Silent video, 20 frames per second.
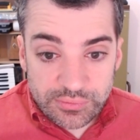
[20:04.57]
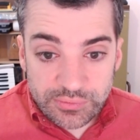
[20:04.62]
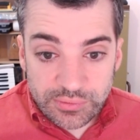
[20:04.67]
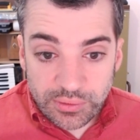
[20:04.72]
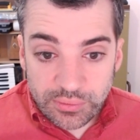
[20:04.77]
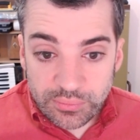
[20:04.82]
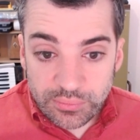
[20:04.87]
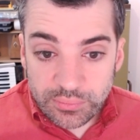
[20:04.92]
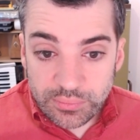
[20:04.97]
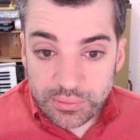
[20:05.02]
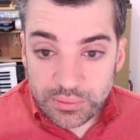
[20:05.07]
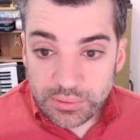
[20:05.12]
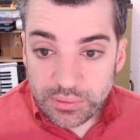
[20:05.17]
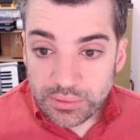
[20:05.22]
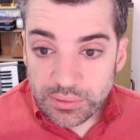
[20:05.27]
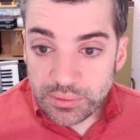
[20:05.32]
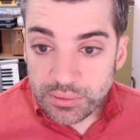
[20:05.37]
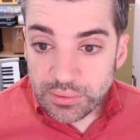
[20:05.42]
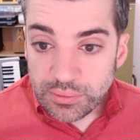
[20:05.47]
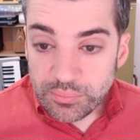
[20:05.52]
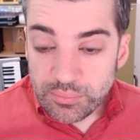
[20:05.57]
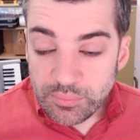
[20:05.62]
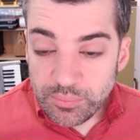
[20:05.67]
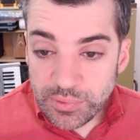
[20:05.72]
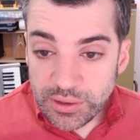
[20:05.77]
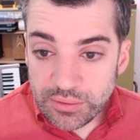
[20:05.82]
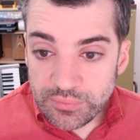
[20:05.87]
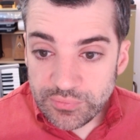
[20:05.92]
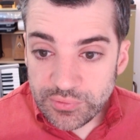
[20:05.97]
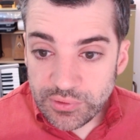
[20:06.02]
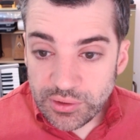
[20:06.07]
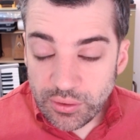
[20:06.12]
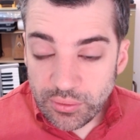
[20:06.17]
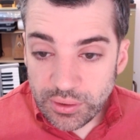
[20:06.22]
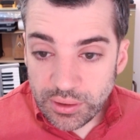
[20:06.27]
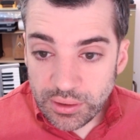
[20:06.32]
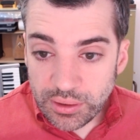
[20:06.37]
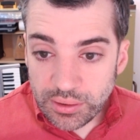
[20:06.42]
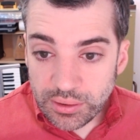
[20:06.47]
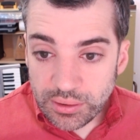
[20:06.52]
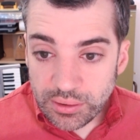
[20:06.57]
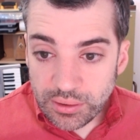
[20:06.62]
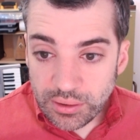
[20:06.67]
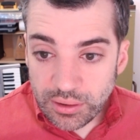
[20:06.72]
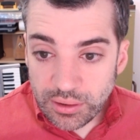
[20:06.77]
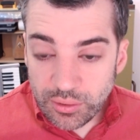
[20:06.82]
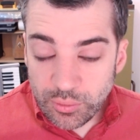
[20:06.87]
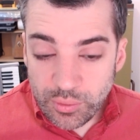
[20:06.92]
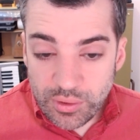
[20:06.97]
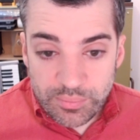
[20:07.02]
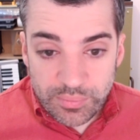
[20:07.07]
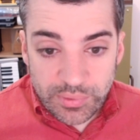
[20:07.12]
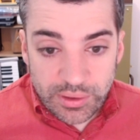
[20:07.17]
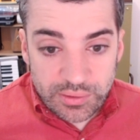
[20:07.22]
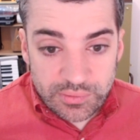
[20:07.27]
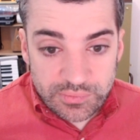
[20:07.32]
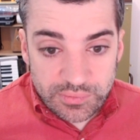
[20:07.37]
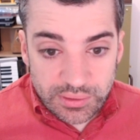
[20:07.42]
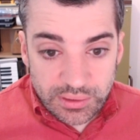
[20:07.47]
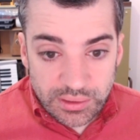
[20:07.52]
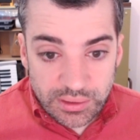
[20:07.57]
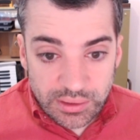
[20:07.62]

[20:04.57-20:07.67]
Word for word: So bit of yoga equipment